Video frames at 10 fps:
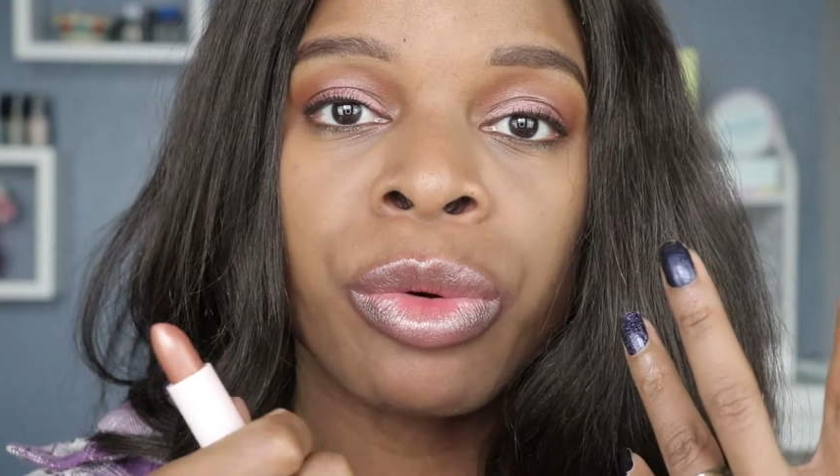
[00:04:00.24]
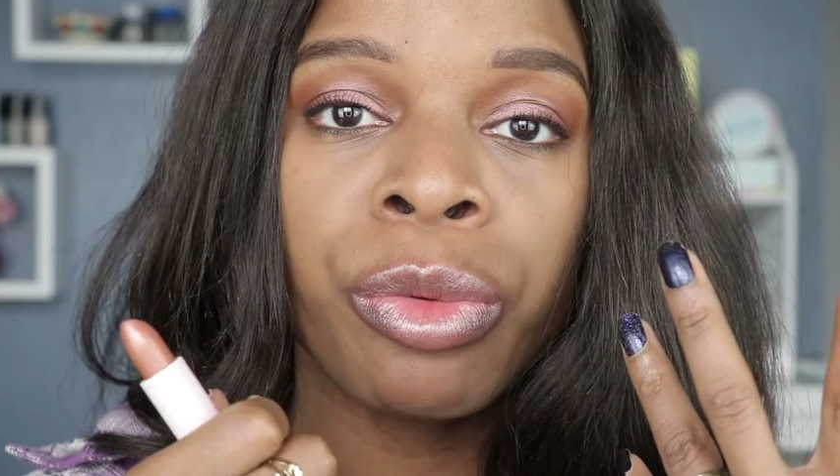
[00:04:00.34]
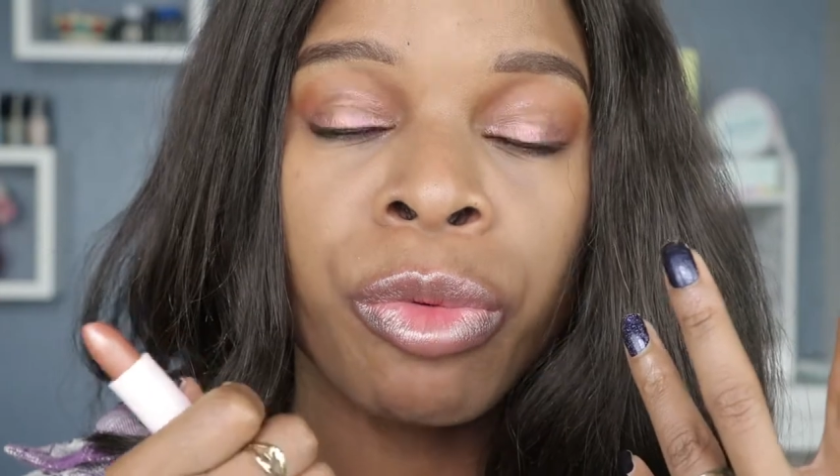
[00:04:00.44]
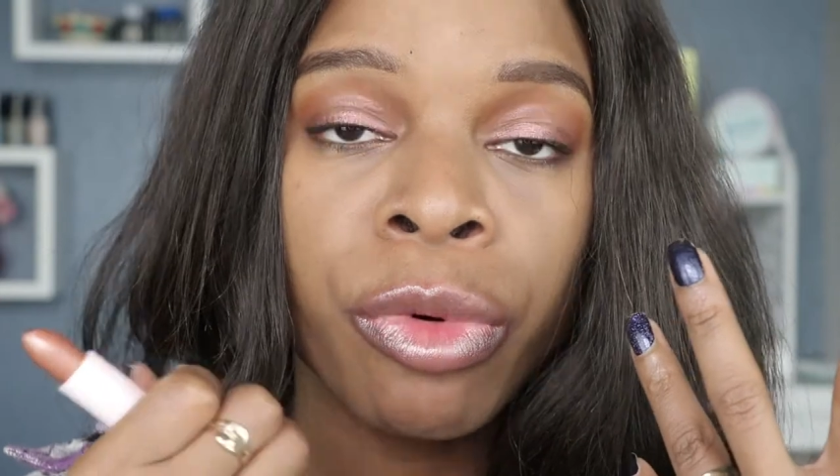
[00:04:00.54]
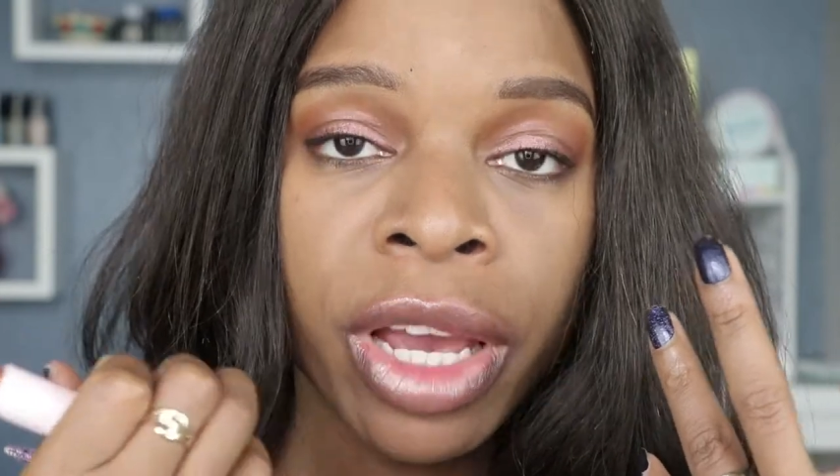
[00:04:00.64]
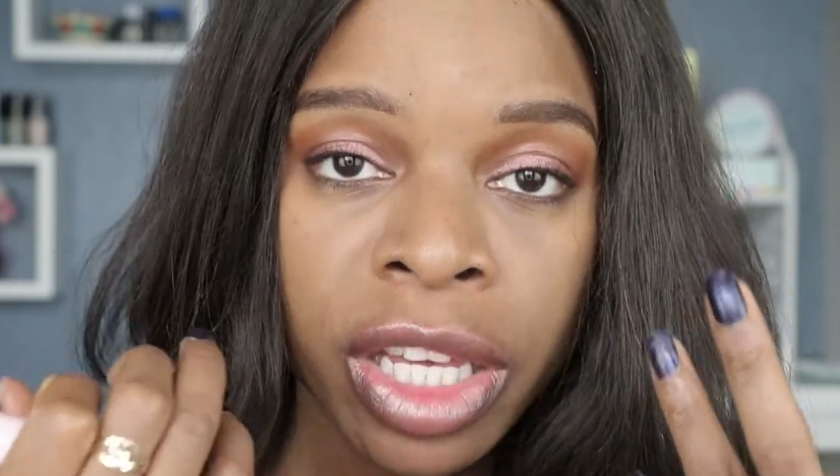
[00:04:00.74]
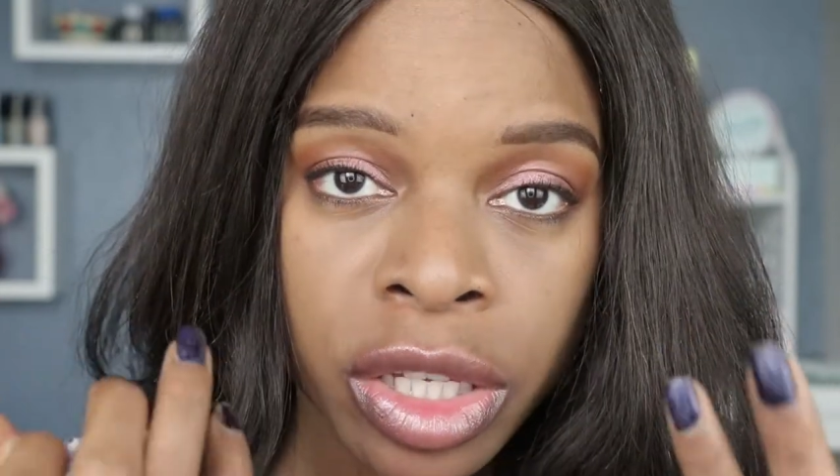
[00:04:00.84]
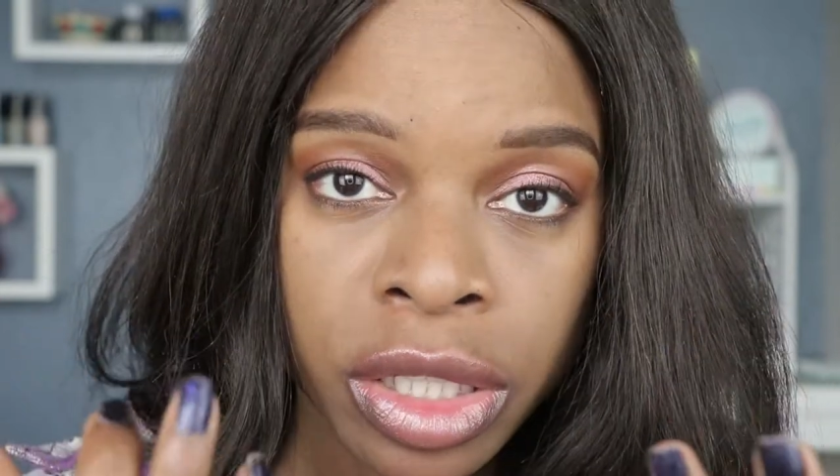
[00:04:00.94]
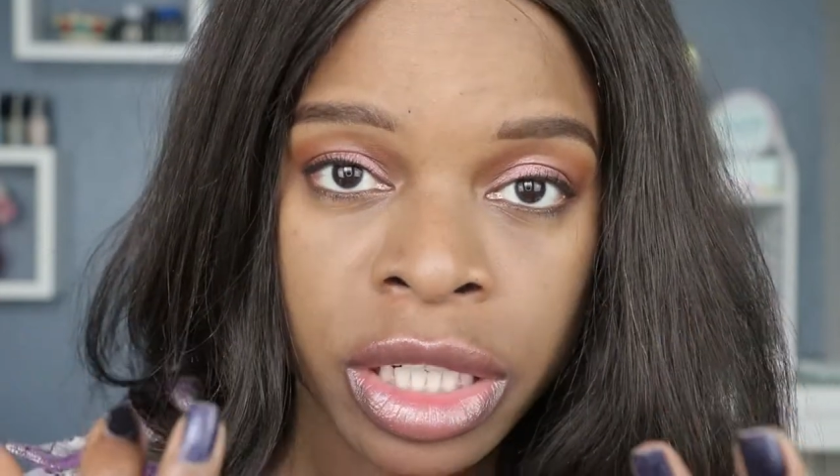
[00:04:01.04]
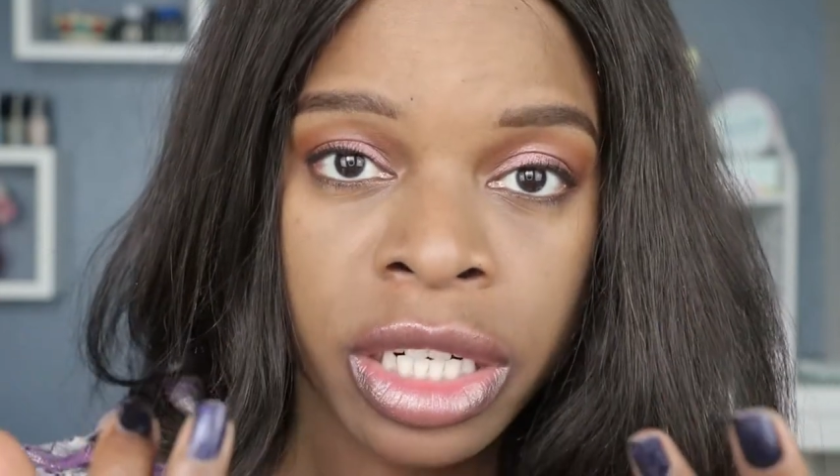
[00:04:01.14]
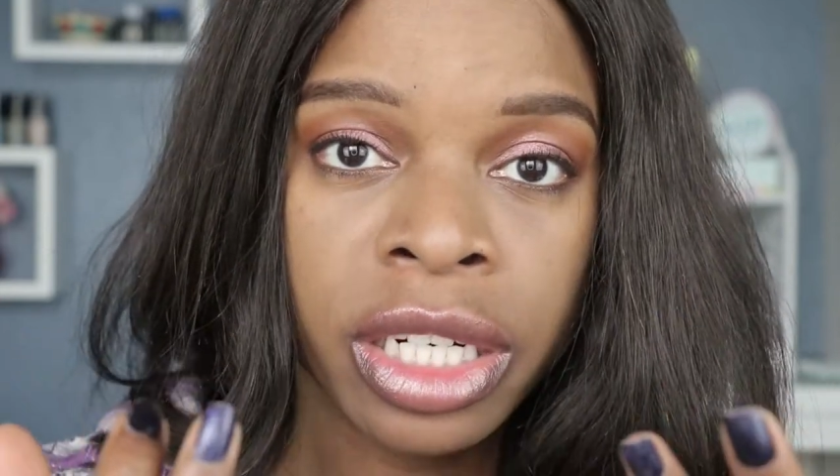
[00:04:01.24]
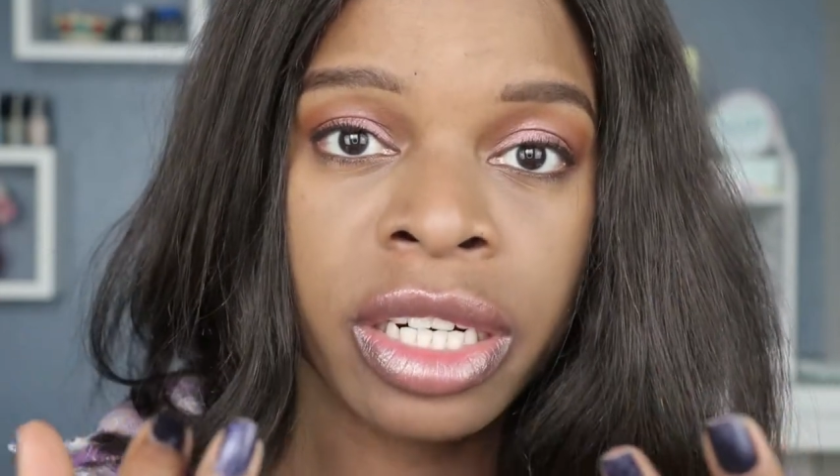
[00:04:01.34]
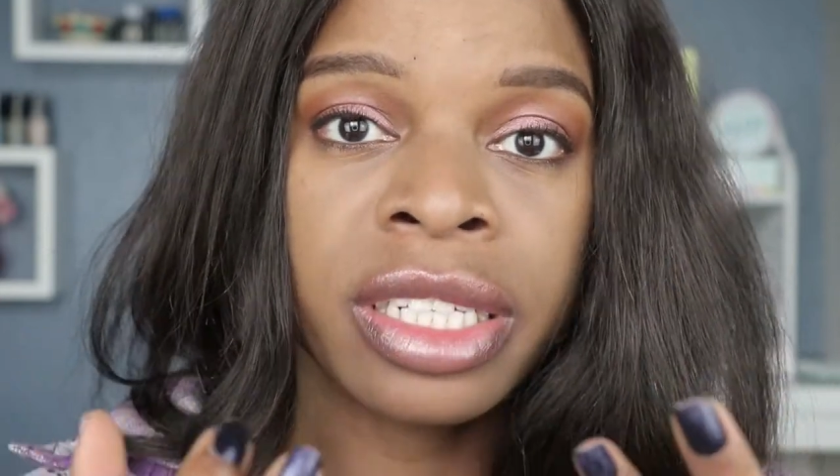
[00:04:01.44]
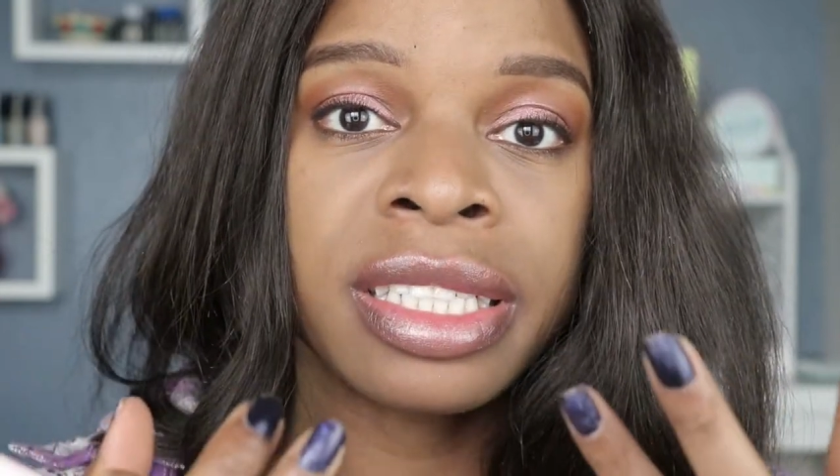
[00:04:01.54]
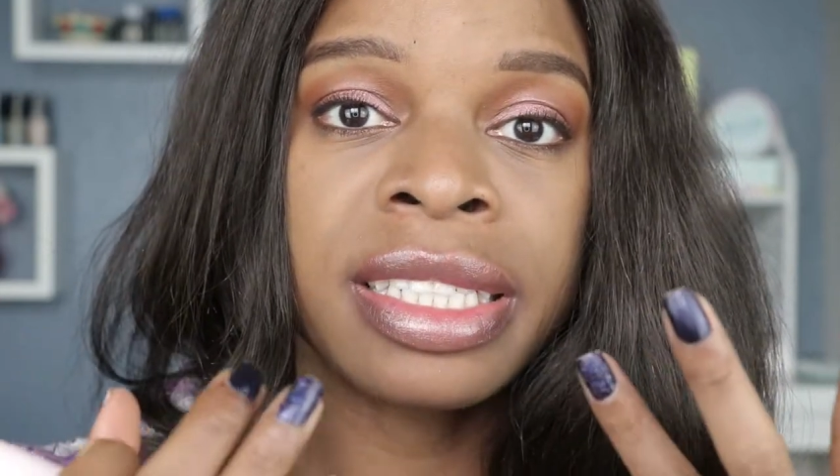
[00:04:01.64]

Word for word: regular